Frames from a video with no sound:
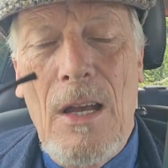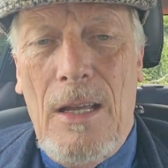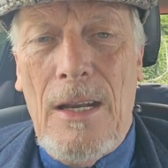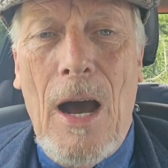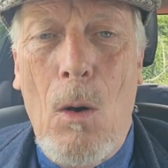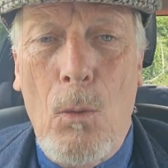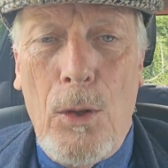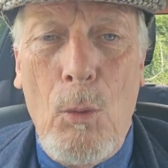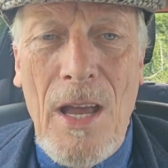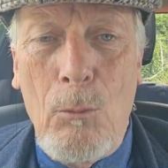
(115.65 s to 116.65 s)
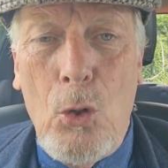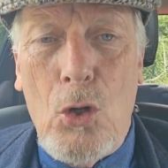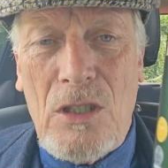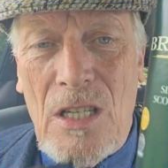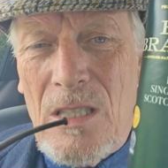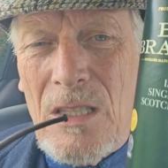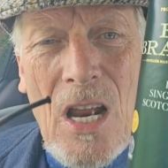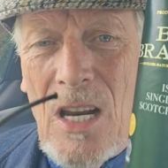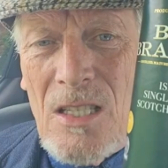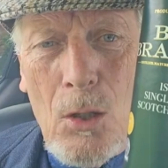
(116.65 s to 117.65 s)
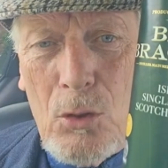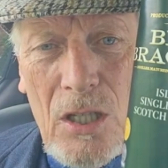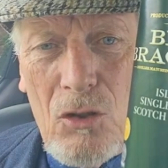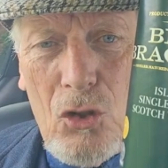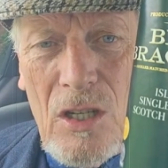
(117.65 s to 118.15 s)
Now, the way it works is there is no such